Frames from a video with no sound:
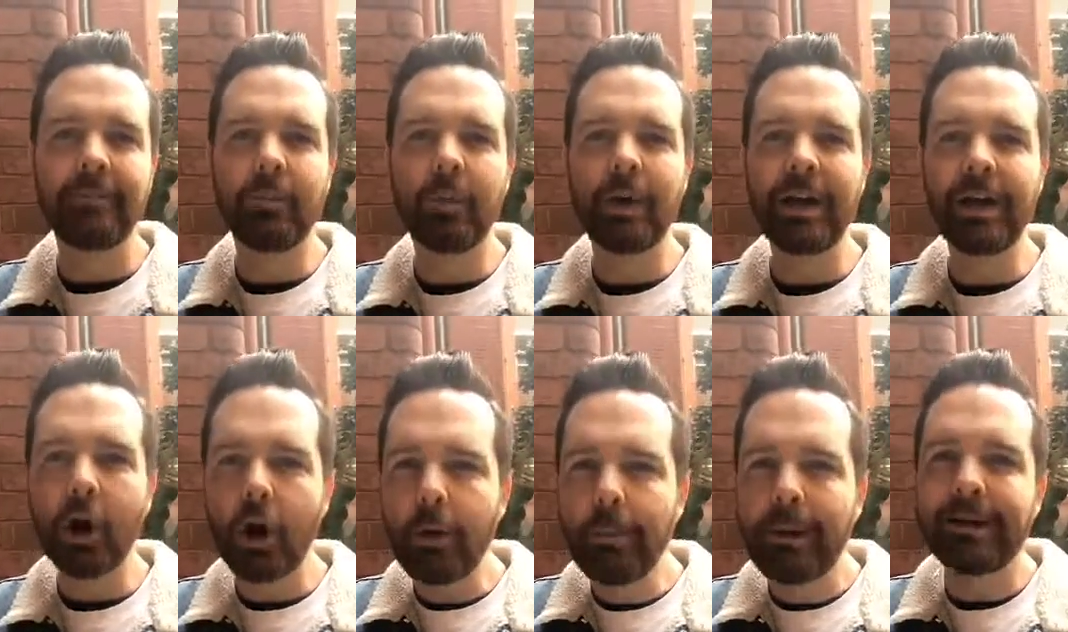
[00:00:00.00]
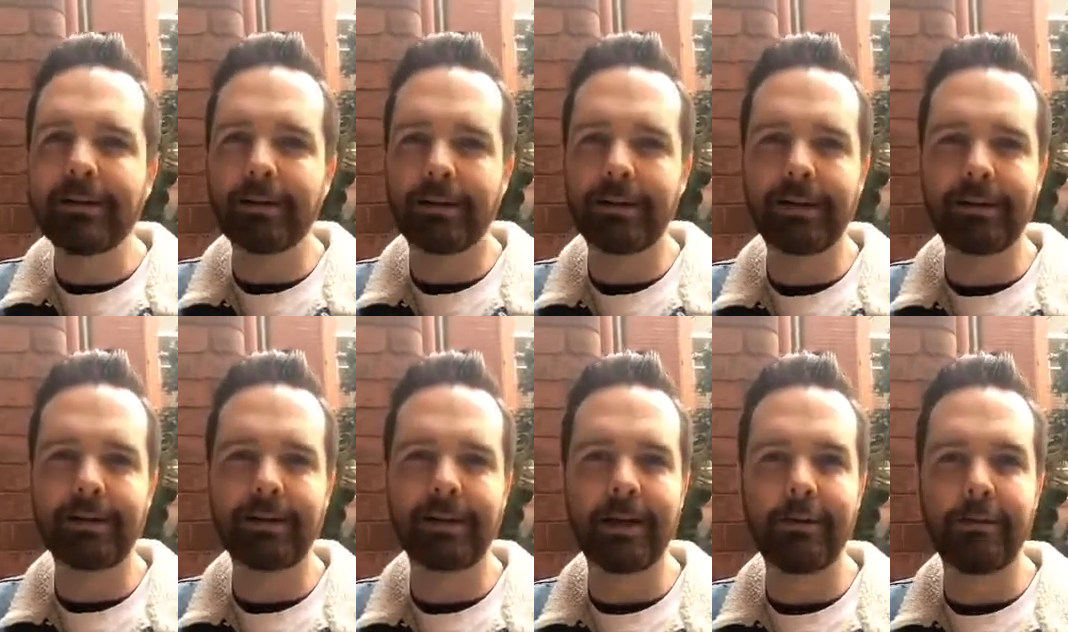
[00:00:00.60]
We know mental
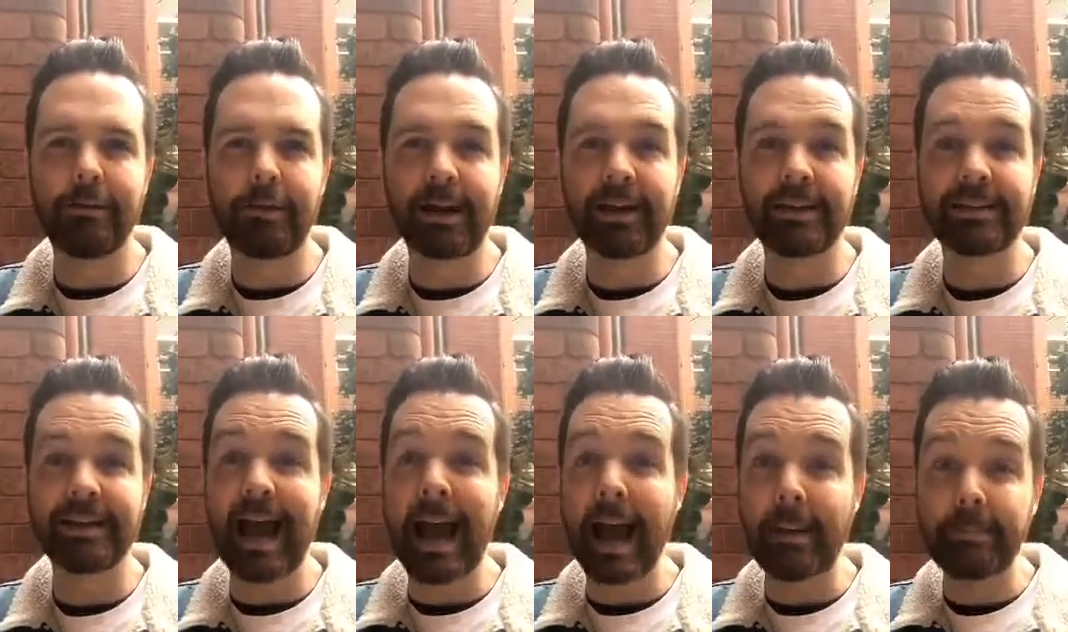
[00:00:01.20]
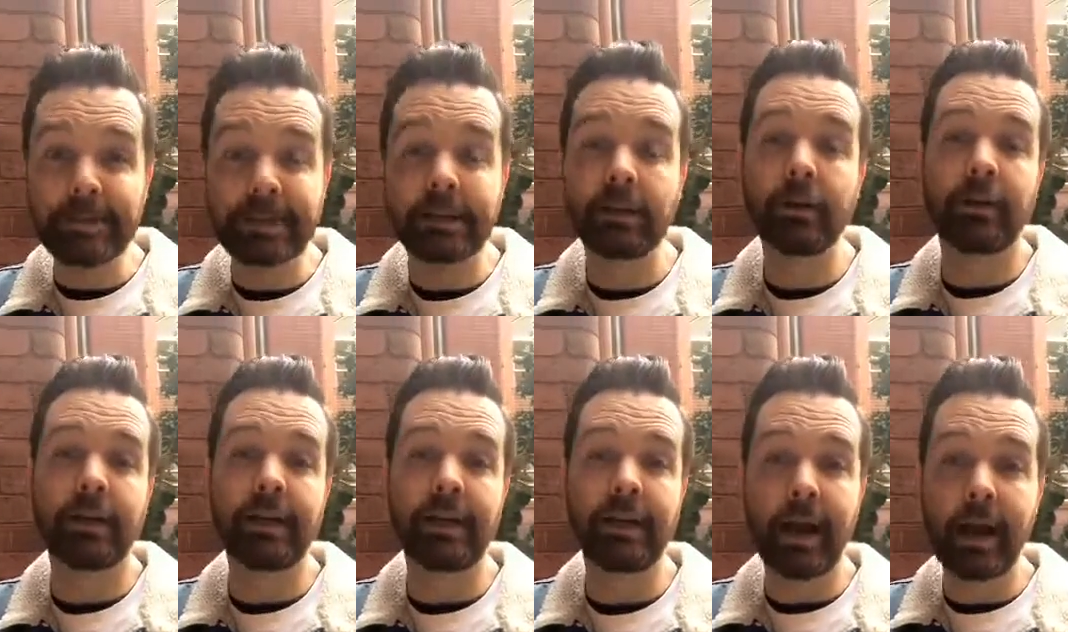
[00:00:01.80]
health affects
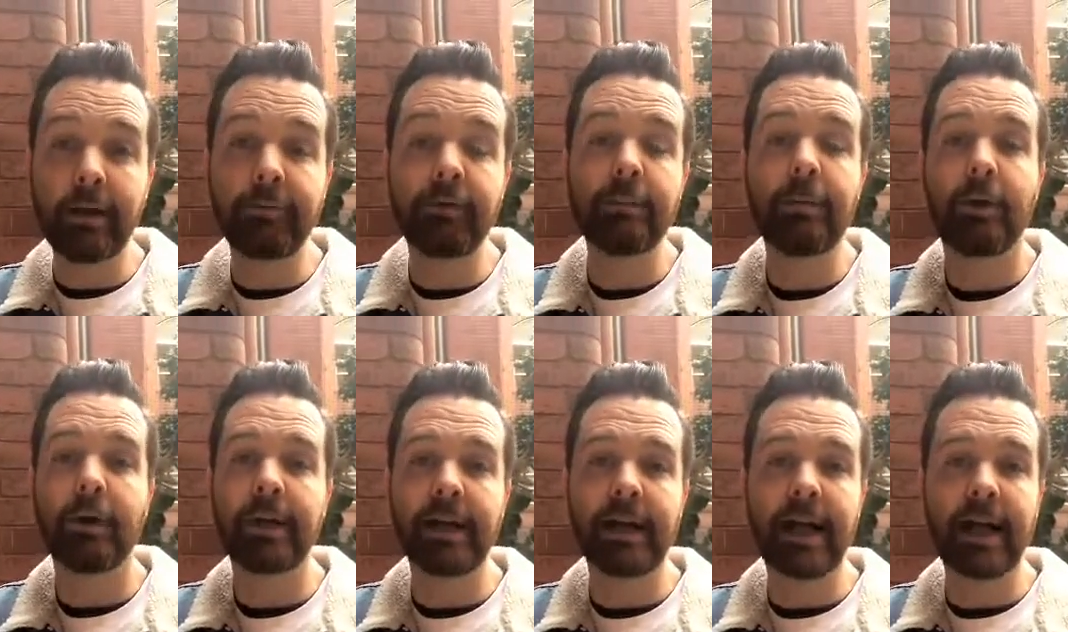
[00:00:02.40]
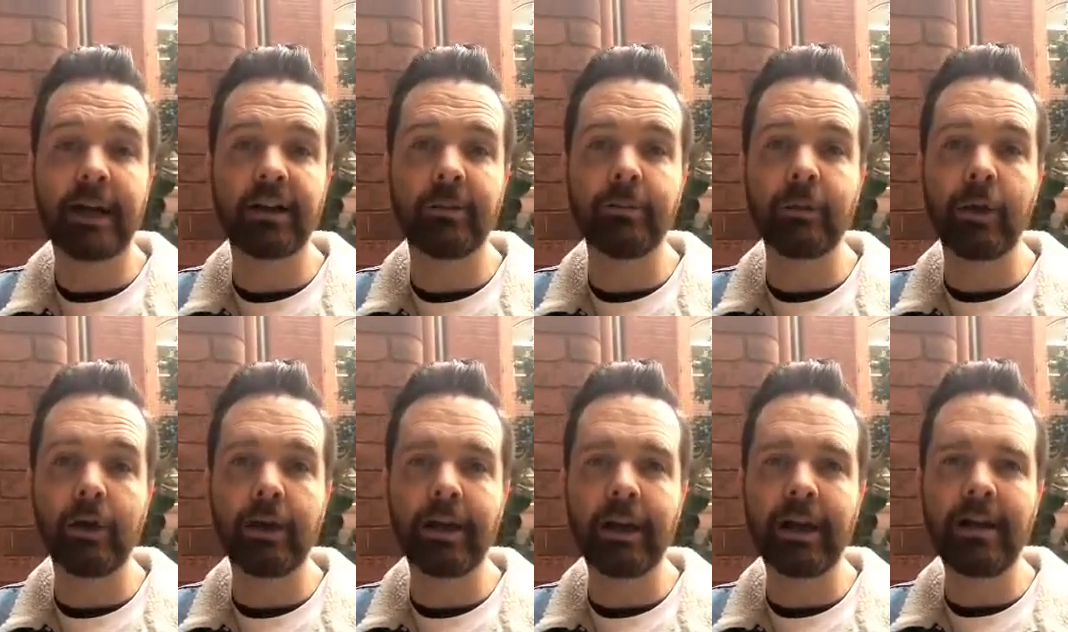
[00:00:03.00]
absolutely everybody in our
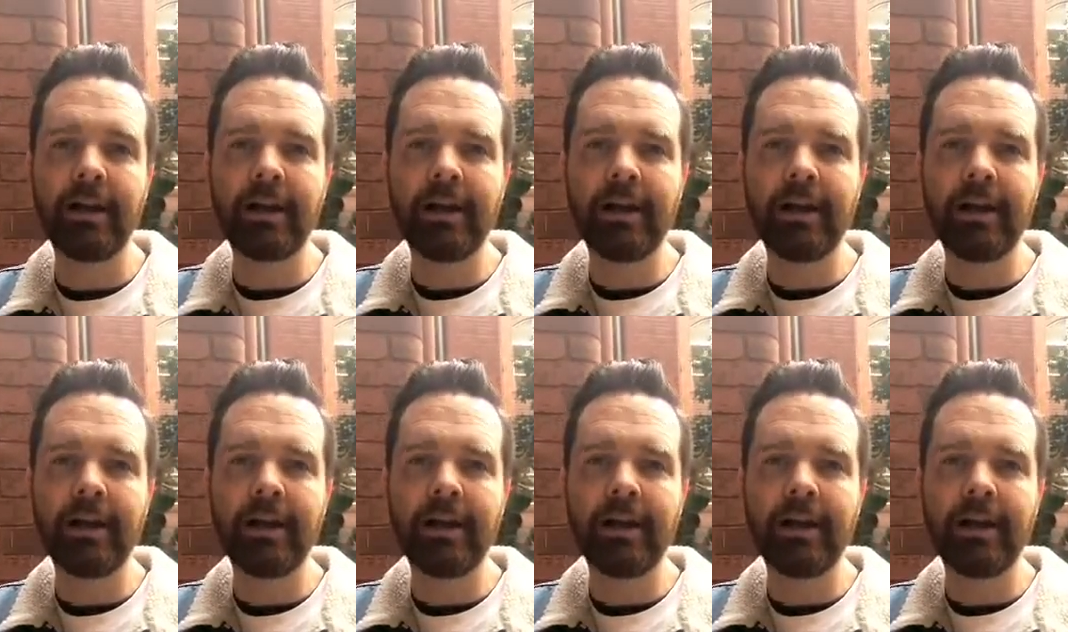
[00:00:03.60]
community.